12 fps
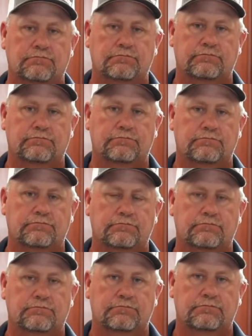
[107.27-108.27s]

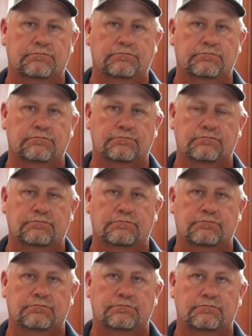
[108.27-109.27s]

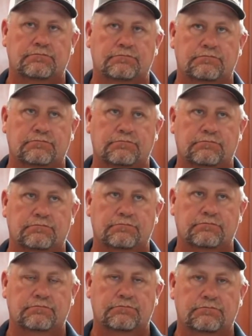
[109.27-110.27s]

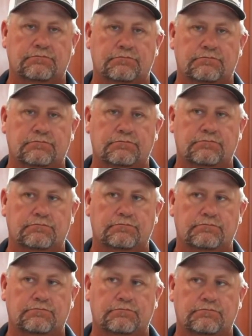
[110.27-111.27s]

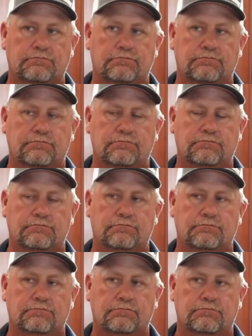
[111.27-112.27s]

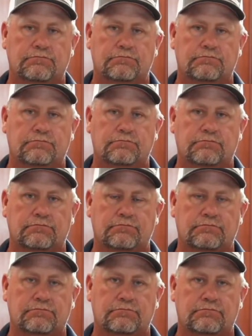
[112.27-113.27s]

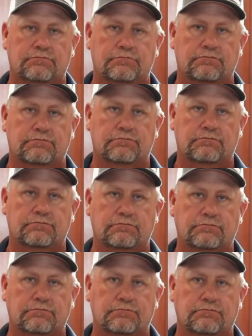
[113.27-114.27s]

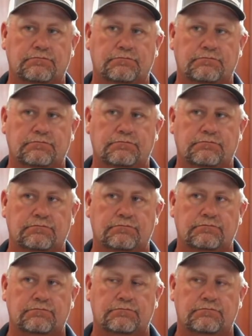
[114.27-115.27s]
(silent)